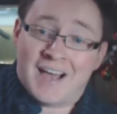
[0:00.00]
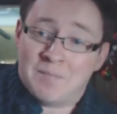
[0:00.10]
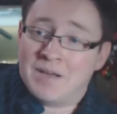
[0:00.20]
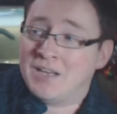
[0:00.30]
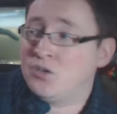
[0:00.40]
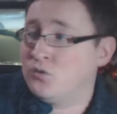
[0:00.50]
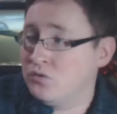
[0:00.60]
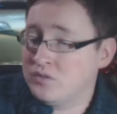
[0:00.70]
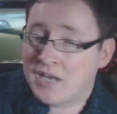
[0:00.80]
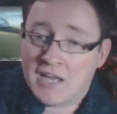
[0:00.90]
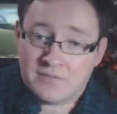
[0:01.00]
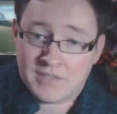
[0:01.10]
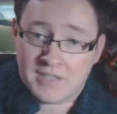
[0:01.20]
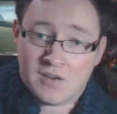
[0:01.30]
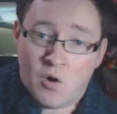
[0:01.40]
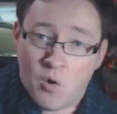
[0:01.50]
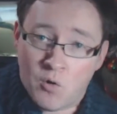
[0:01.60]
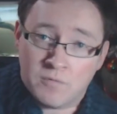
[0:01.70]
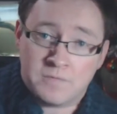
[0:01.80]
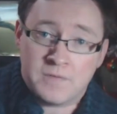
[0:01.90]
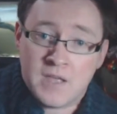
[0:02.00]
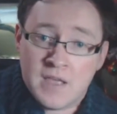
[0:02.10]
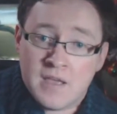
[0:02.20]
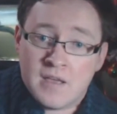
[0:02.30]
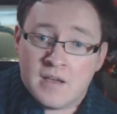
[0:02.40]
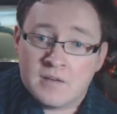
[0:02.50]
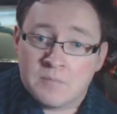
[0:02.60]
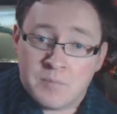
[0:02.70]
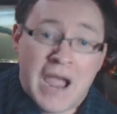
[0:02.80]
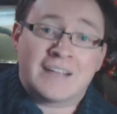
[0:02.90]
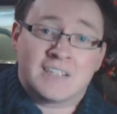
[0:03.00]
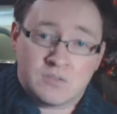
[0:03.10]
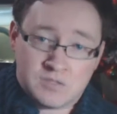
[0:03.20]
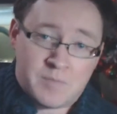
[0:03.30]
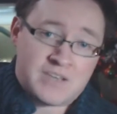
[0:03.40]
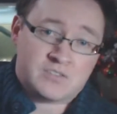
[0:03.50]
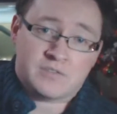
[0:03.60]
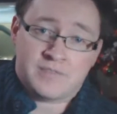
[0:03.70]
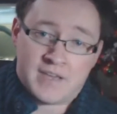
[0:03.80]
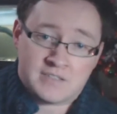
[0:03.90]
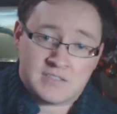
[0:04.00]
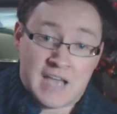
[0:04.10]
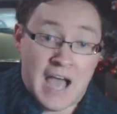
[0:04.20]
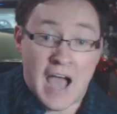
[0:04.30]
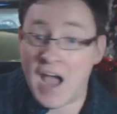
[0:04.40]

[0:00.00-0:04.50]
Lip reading: am a huge advocate of practical special effects.